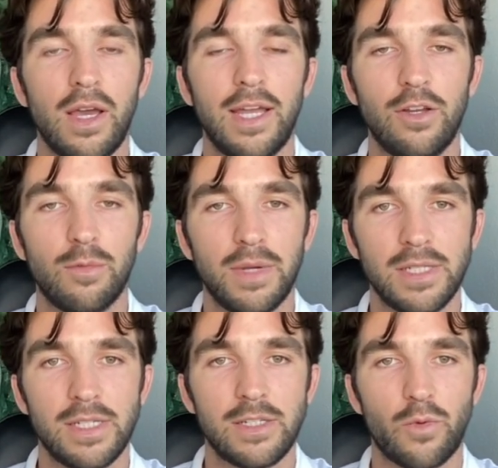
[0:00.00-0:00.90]
in your
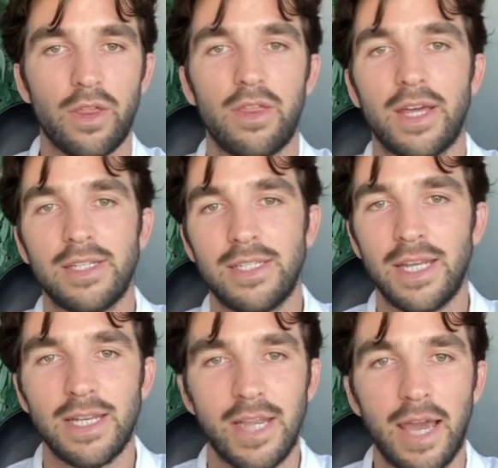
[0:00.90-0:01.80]
business, whether that's
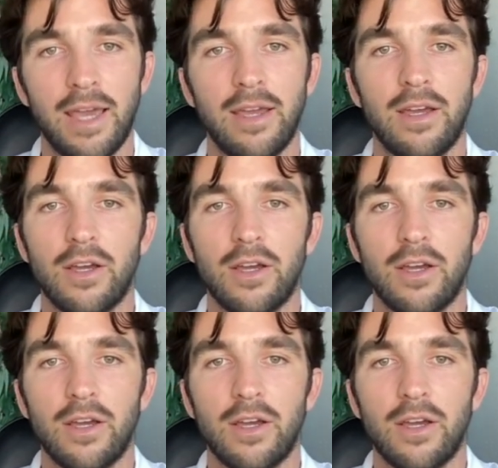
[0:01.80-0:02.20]
day-to-day,